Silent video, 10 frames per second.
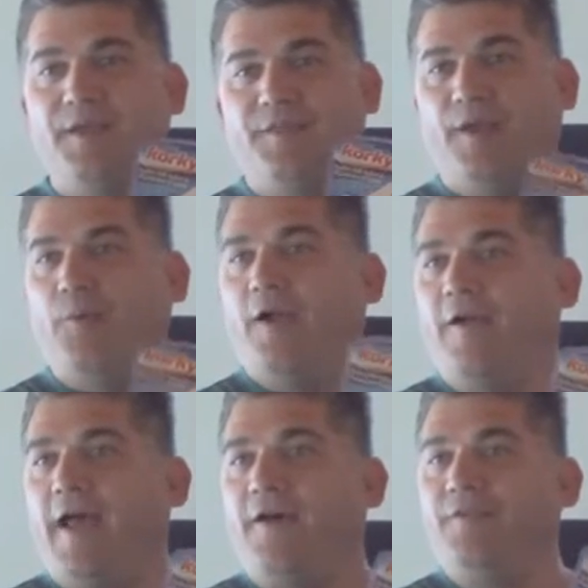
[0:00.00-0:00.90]
They wear
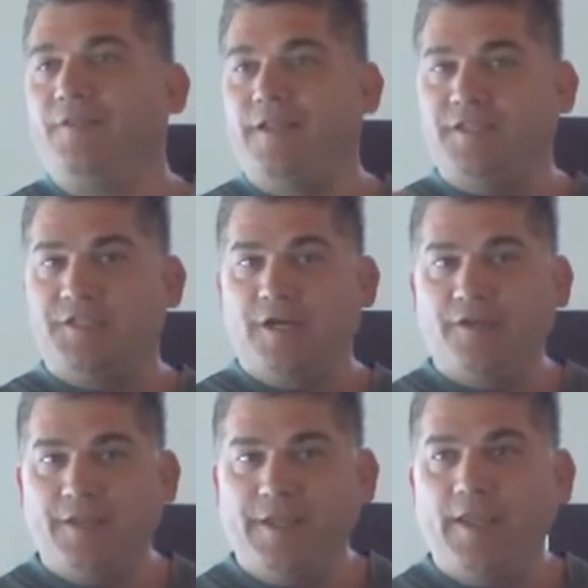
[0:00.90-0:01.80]
out, they
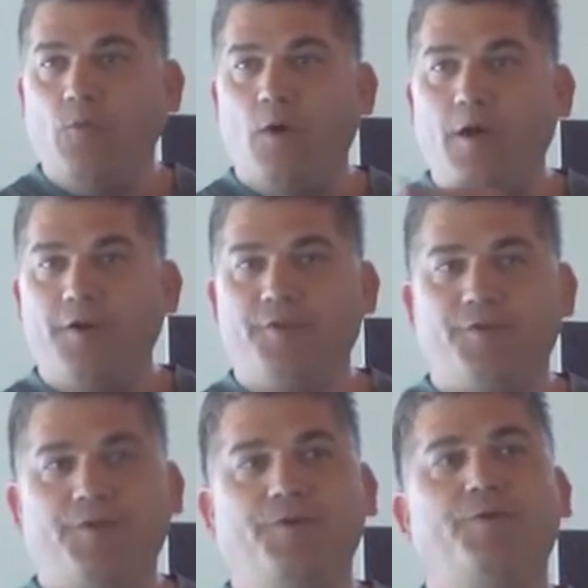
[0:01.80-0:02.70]
start leaking water
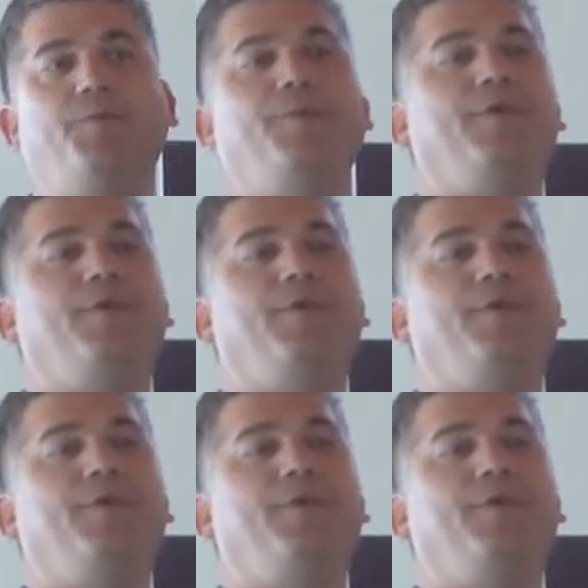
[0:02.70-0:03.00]
through.